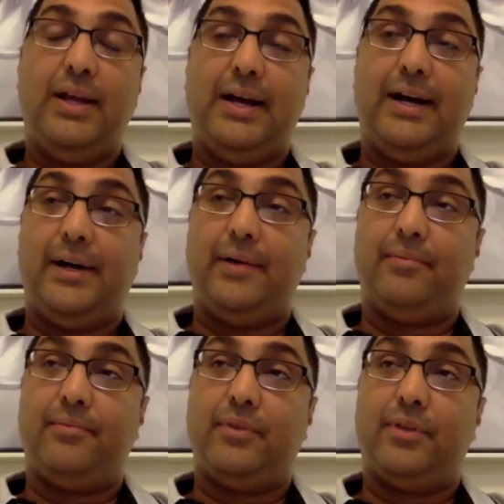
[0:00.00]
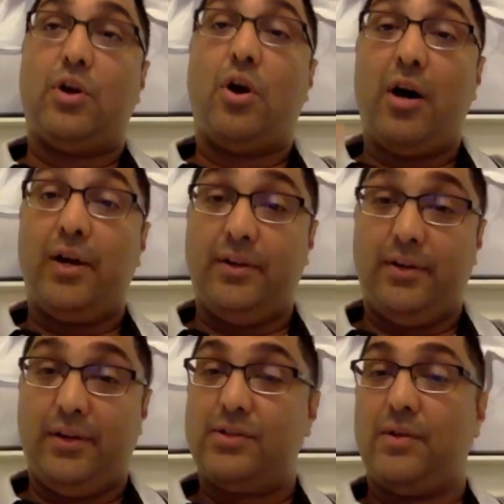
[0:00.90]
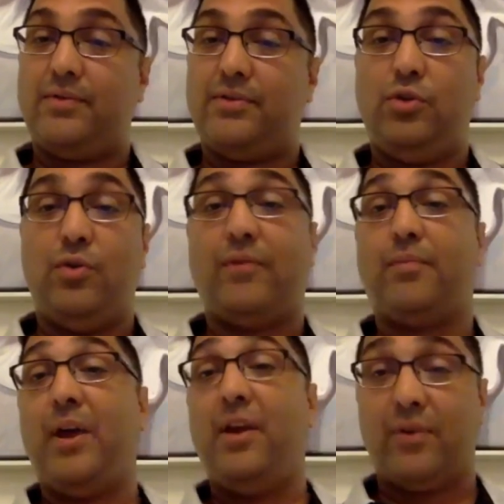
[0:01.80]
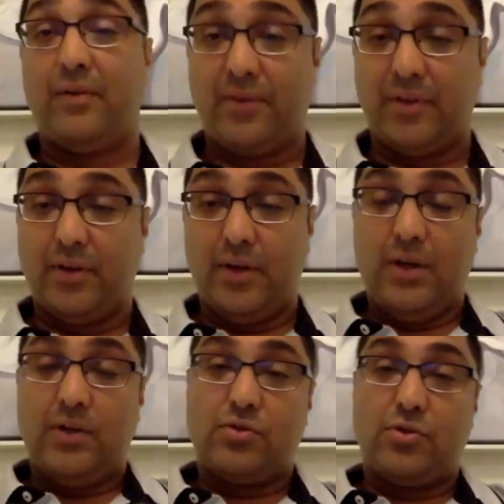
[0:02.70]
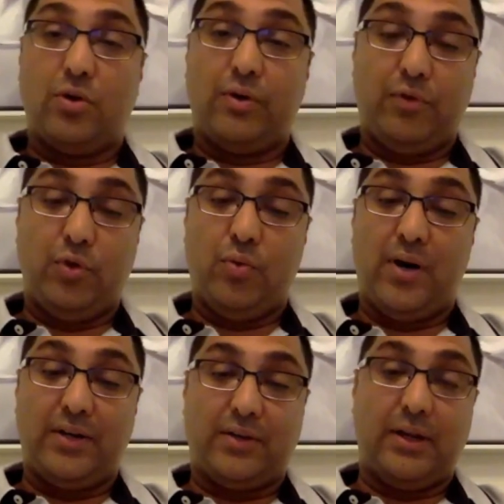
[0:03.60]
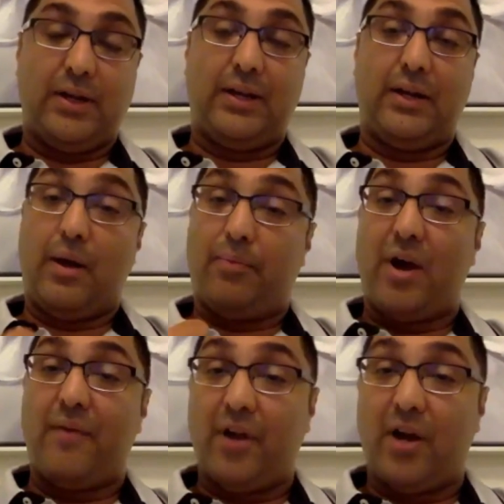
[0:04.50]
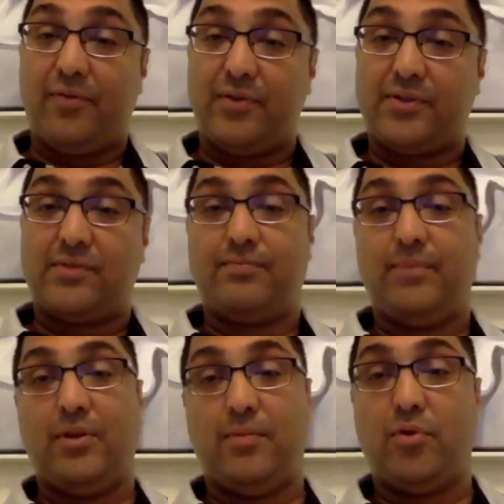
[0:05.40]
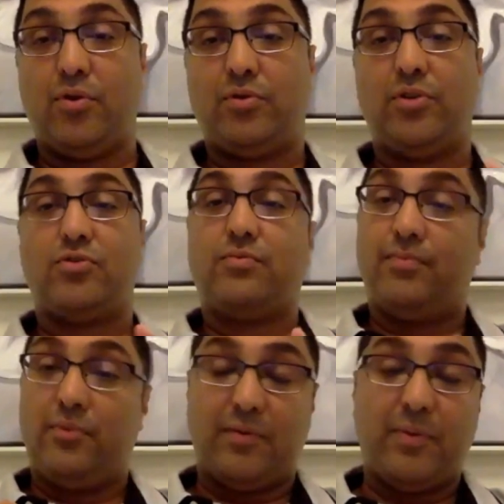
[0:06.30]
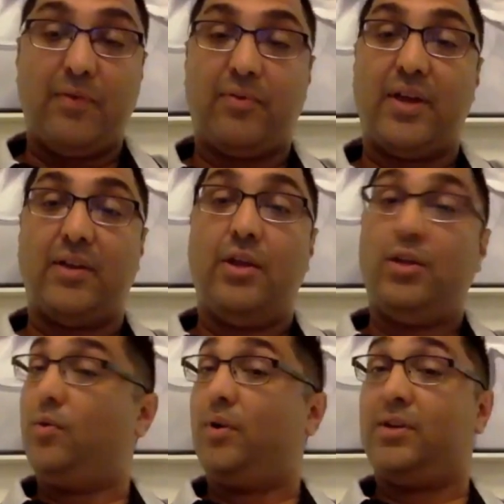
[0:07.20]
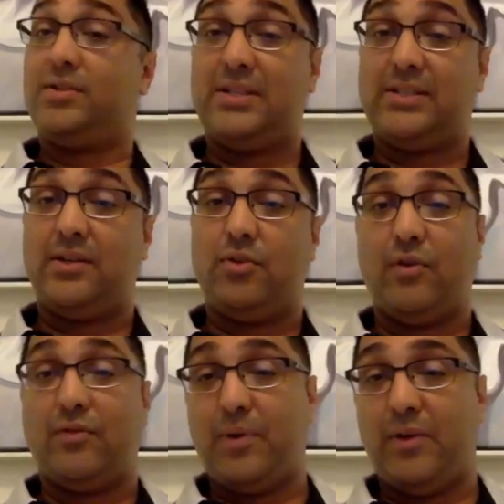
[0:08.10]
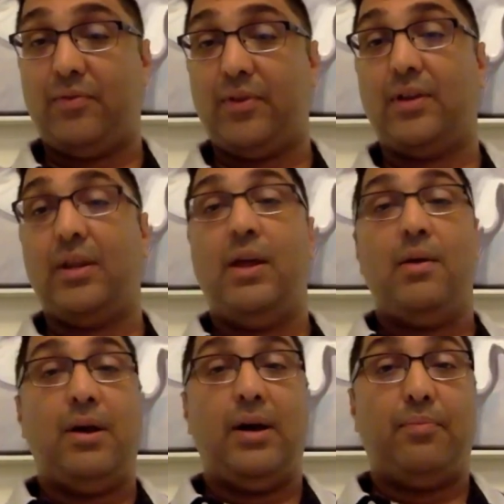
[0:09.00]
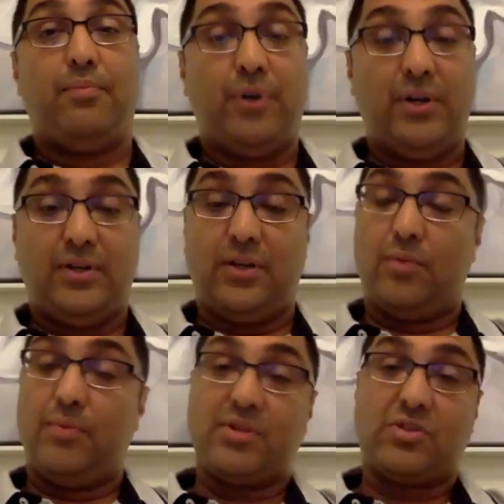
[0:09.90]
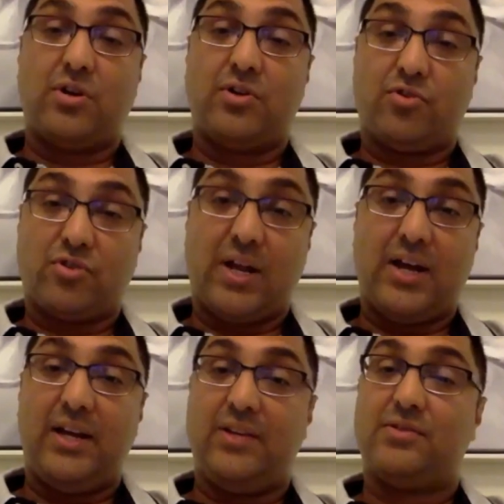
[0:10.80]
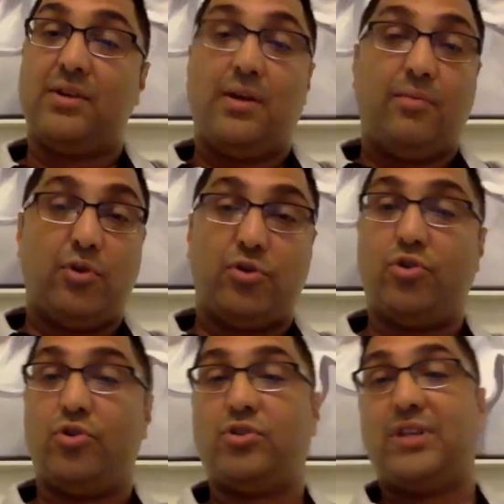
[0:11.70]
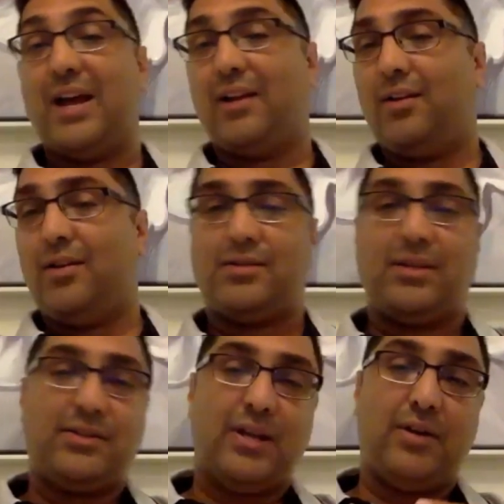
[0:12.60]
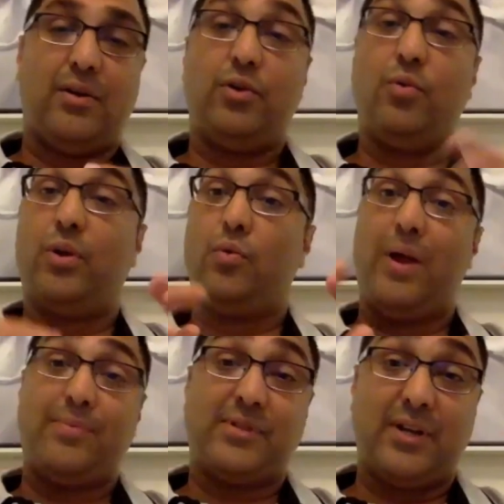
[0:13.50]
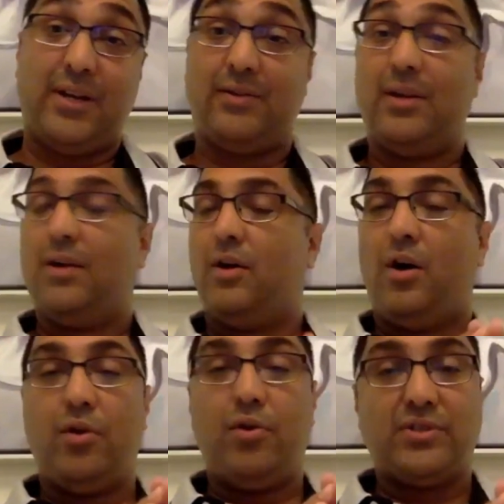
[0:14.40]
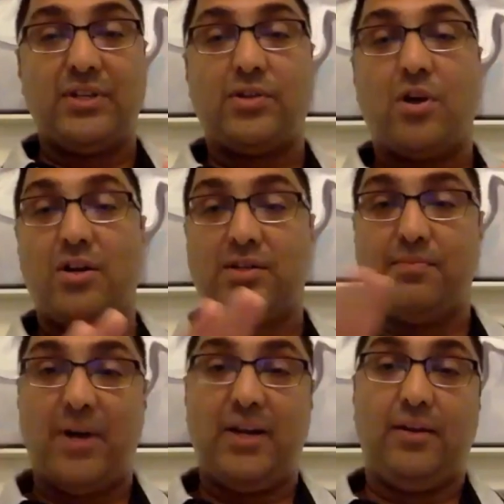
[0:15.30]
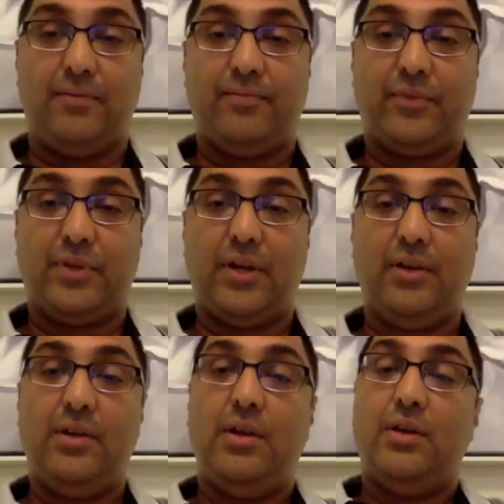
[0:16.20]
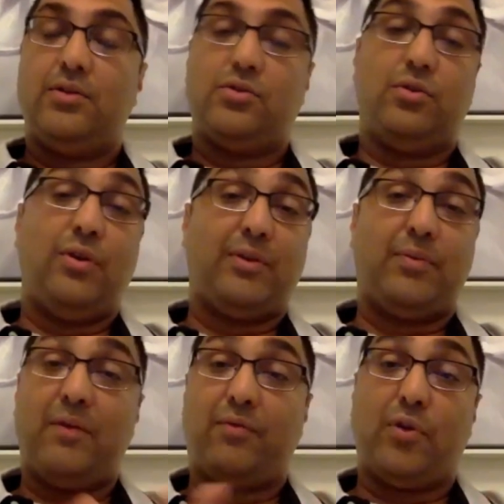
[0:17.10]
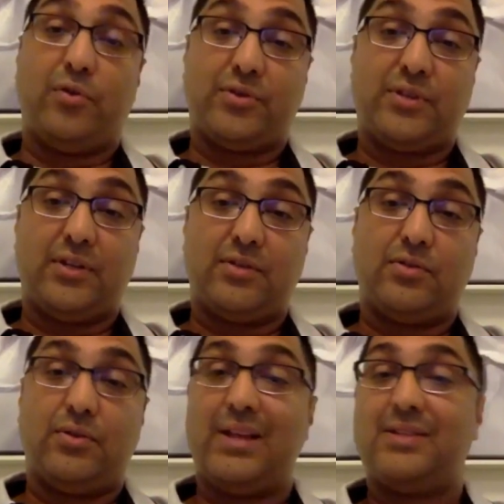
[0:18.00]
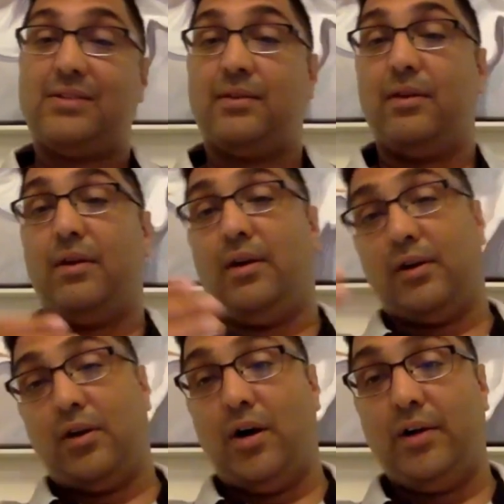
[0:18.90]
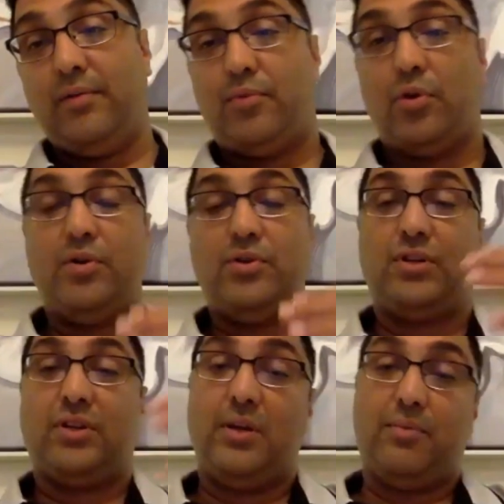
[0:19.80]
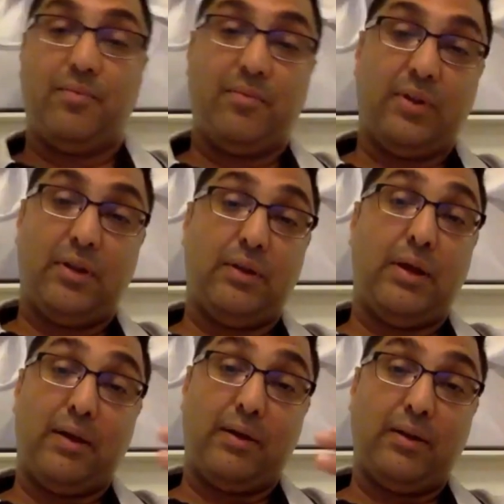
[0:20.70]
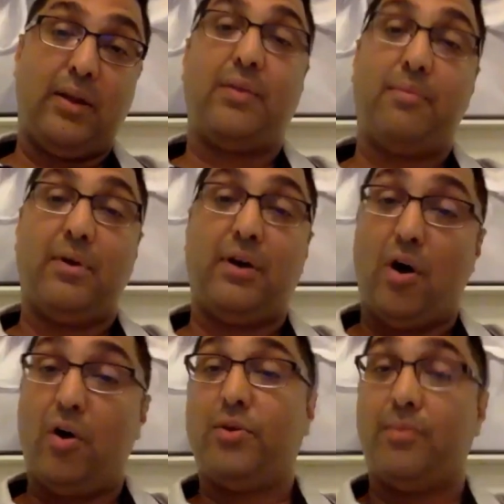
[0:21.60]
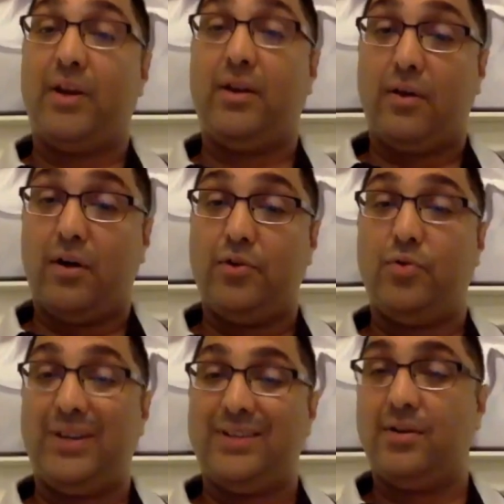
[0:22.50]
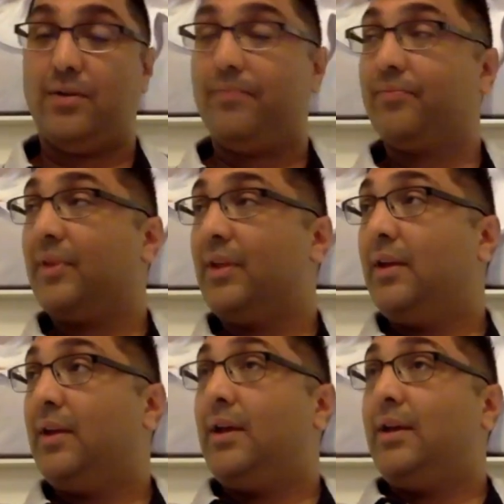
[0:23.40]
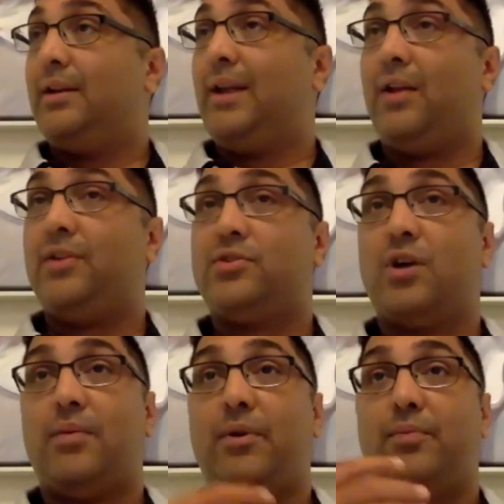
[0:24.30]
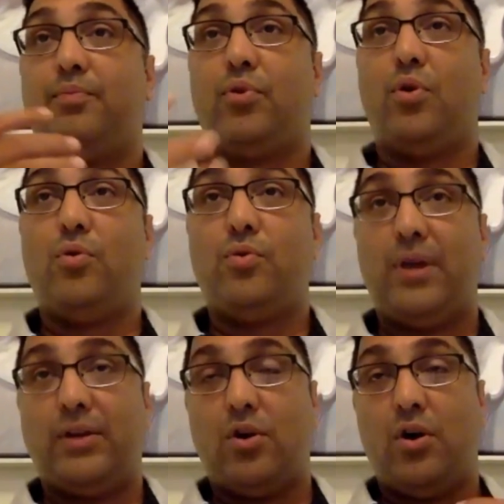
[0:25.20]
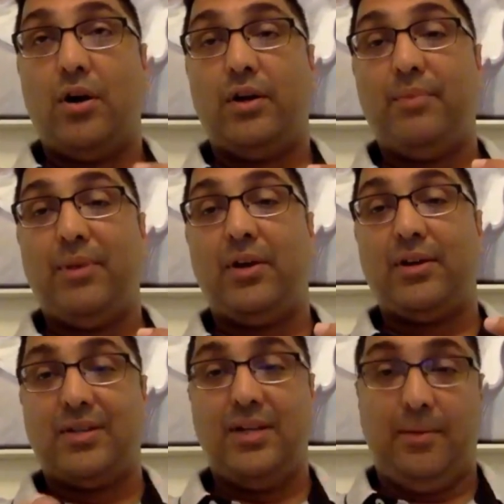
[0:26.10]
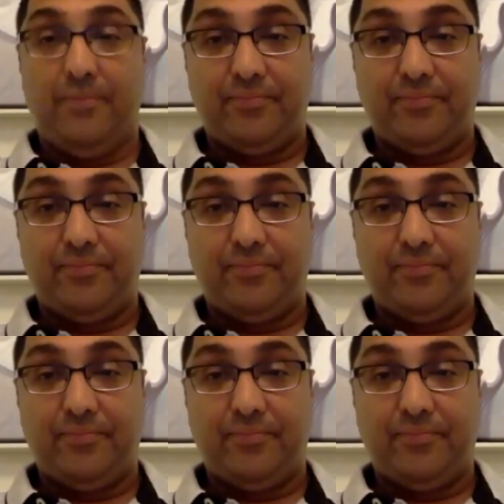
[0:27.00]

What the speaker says: The con is obviously you have to pay for everything. So if you want a private office in the brokerage, you have to pay for that. If you want an assistant, you have to pay for that. Printing, your business cards, your signs, brochures, catalogs, etc. You want a website. All those things cost money, okay? So you have to pay for all those things. So that's a con. Pro is you have to keep all your money on doing a deal. Now let's talk about the pro and con of being on a team.